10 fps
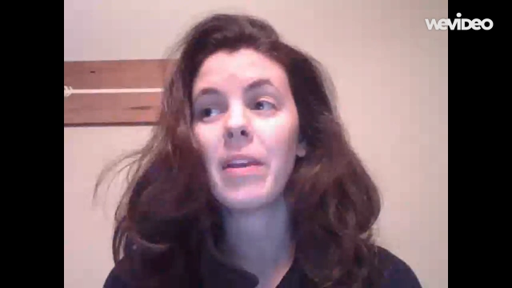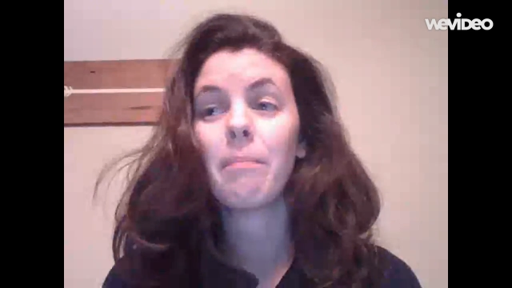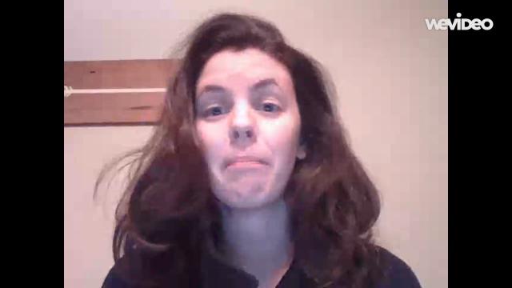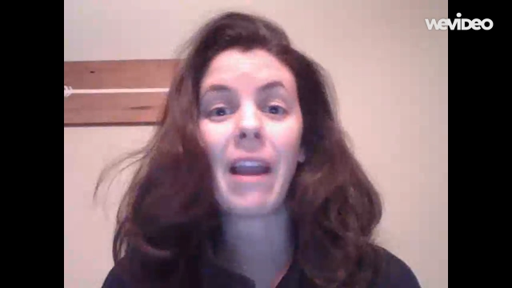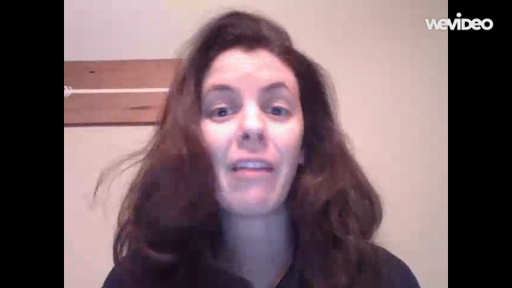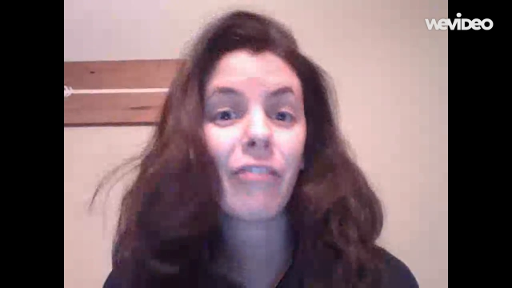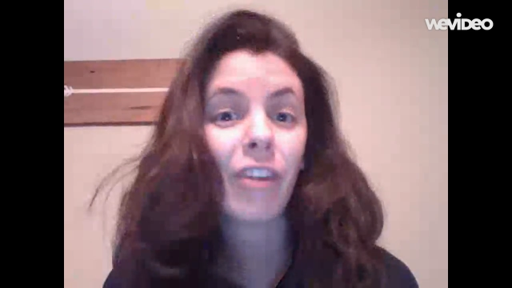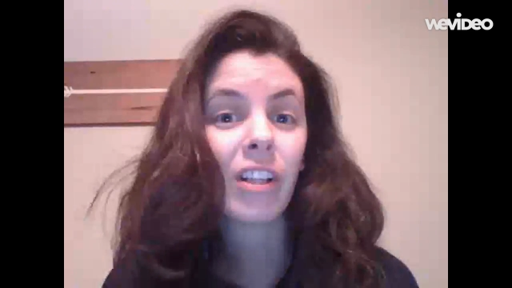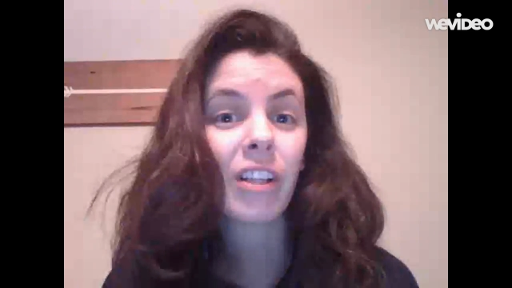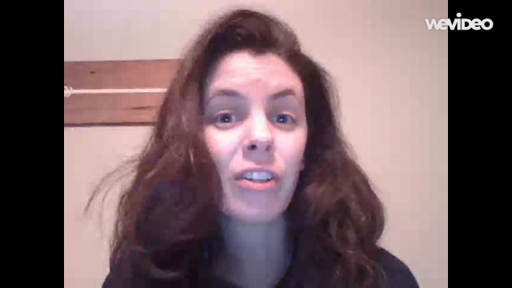It might
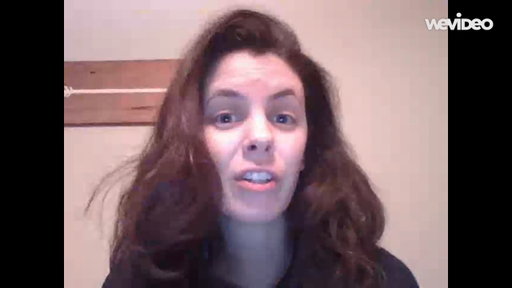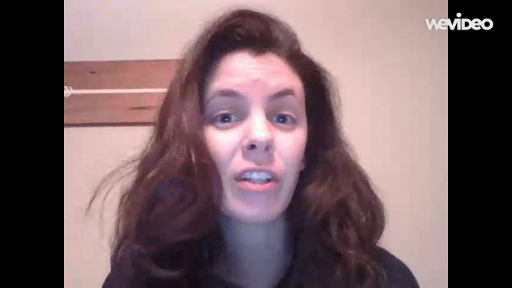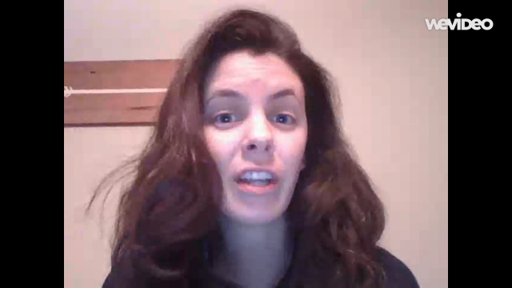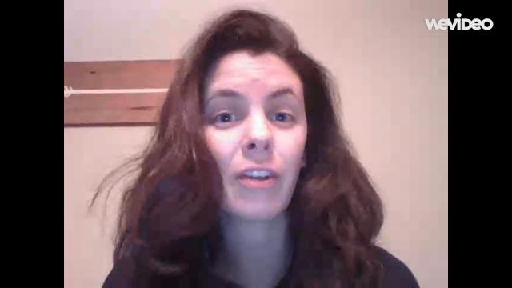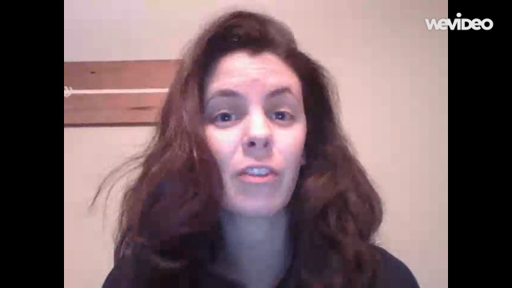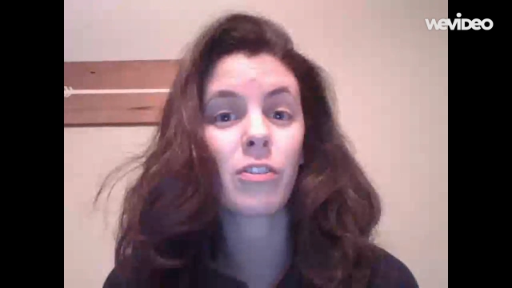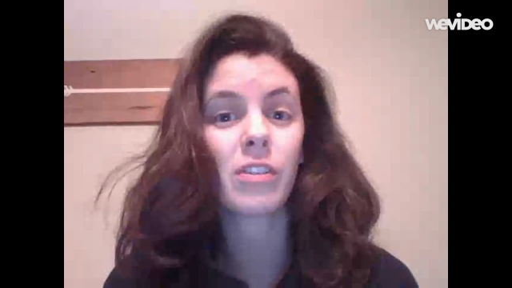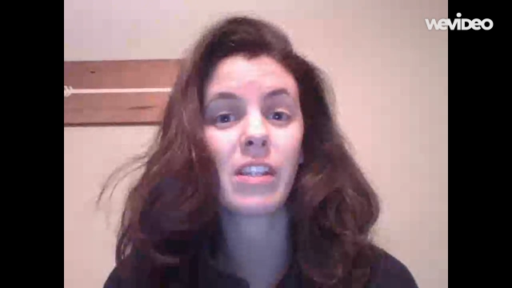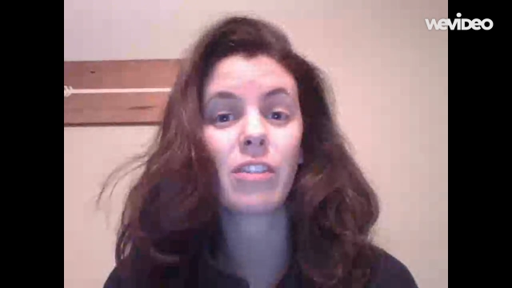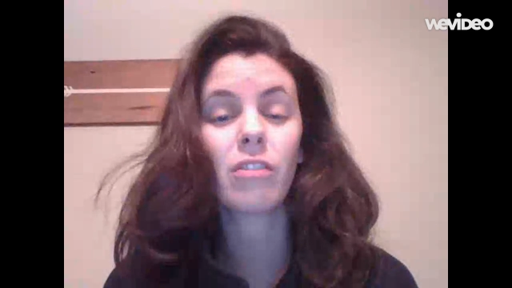fall under
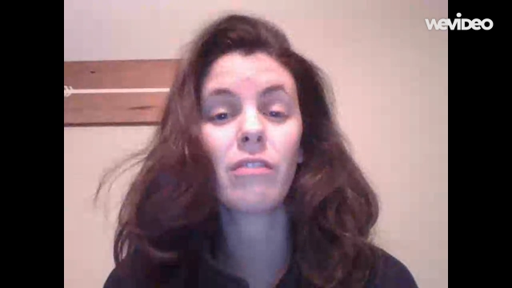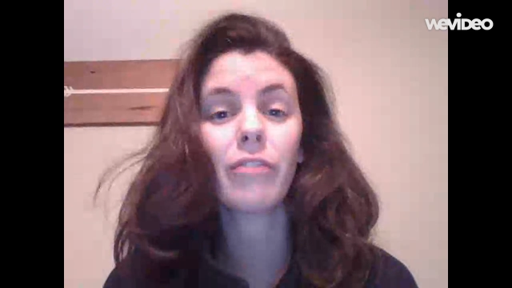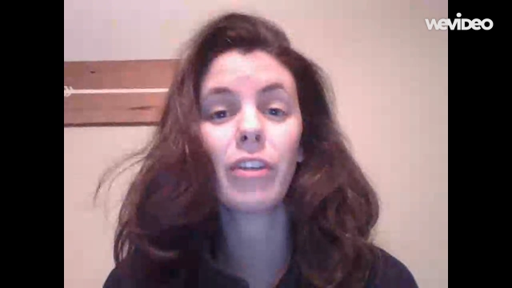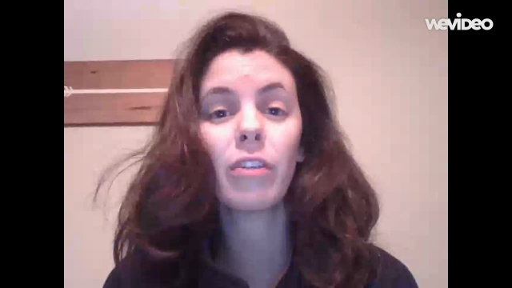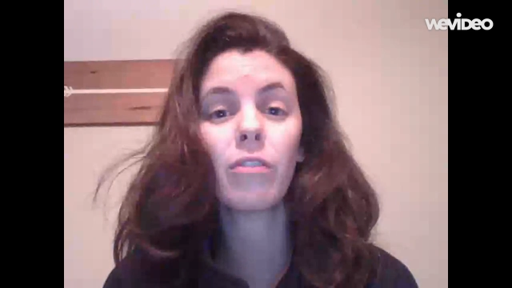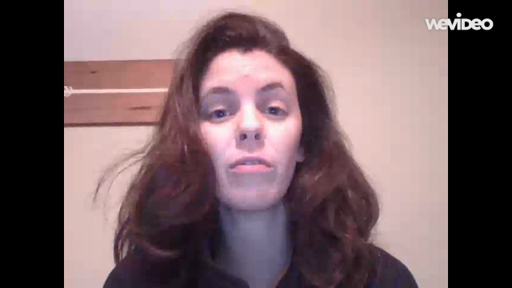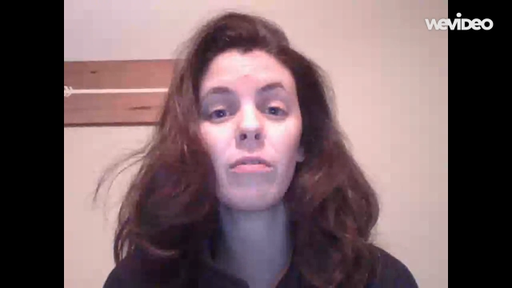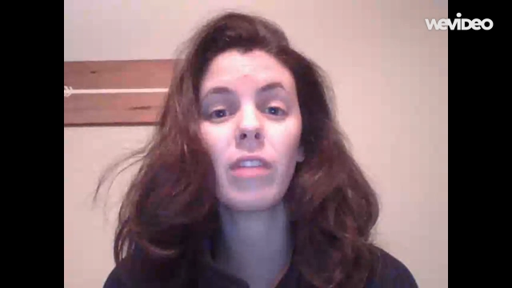characterization for you.